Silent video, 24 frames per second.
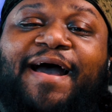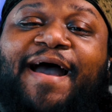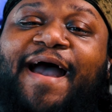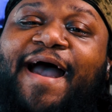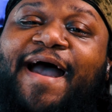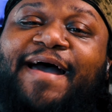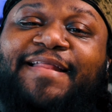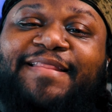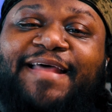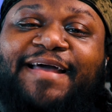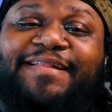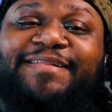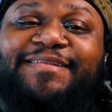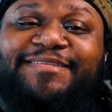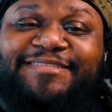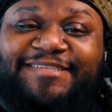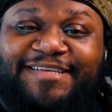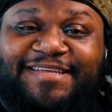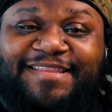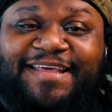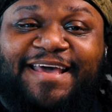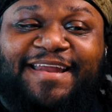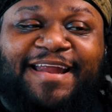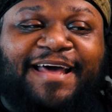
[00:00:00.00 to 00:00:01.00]
I like to
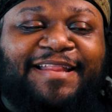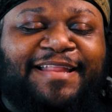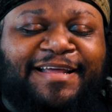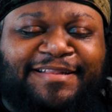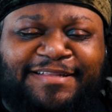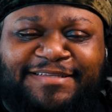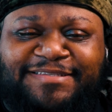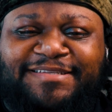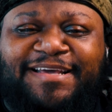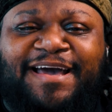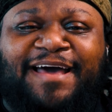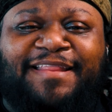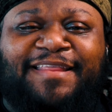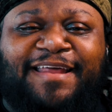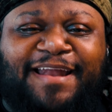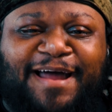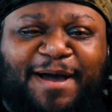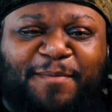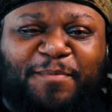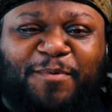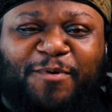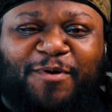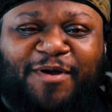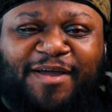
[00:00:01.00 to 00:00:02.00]
see that. I like to see how that
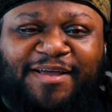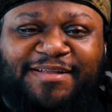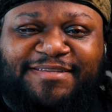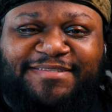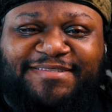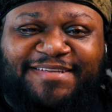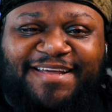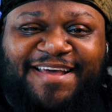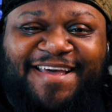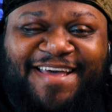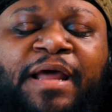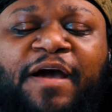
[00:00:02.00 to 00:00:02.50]
operates.